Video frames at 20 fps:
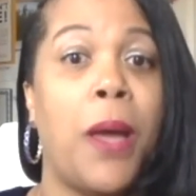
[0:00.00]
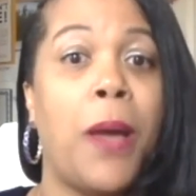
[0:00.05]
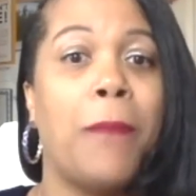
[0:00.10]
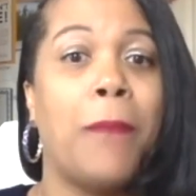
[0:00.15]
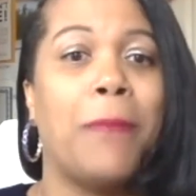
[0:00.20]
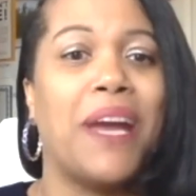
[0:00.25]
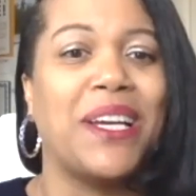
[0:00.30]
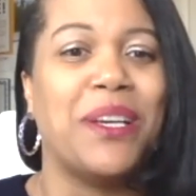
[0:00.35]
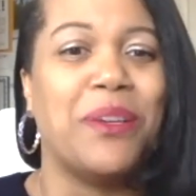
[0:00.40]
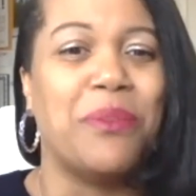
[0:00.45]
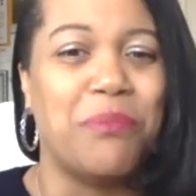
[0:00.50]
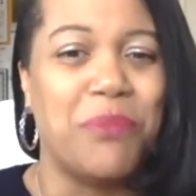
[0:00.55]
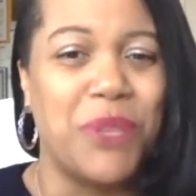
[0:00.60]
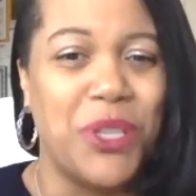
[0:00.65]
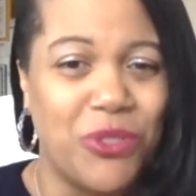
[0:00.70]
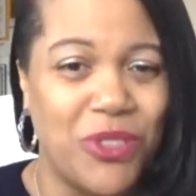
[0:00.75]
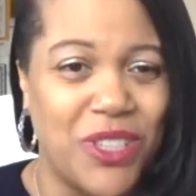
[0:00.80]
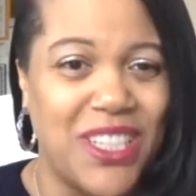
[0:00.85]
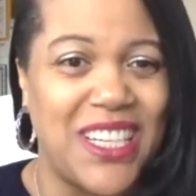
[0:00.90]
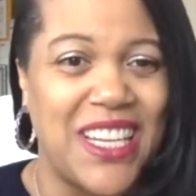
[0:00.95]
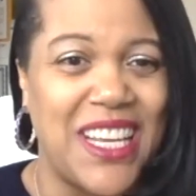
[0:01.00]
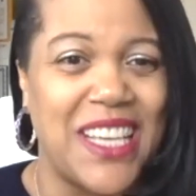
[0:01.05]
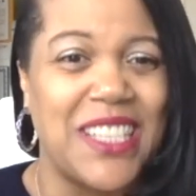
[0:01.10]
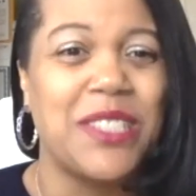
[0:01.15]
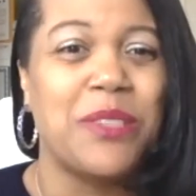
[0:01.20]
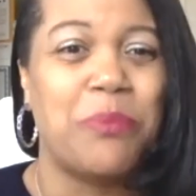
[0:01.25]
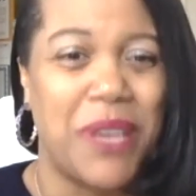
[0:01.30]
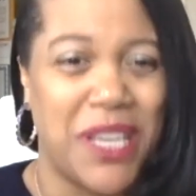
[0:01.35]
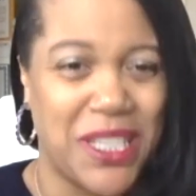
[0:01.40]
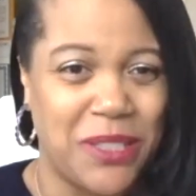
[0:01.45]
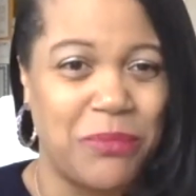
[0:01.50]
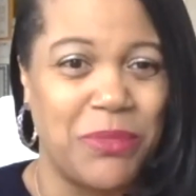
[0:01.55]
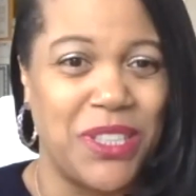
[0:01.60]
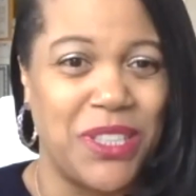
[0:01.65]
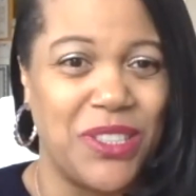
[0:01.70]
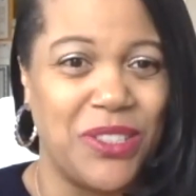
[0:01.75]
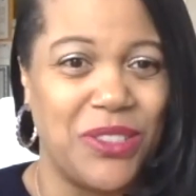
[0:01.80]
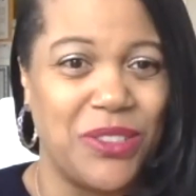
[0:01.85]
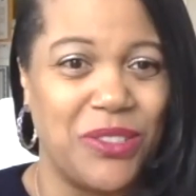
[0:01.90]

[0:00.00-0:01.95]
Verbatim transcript: my community expects me to